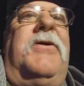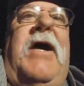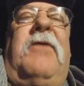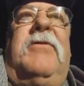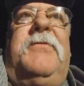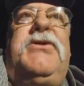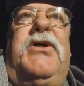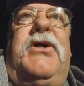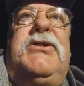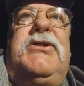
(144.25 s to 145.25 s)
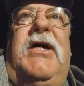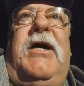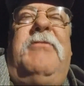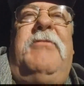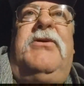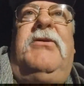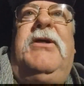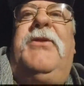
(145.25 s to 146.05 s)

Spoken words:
an hour of charge time, it was only at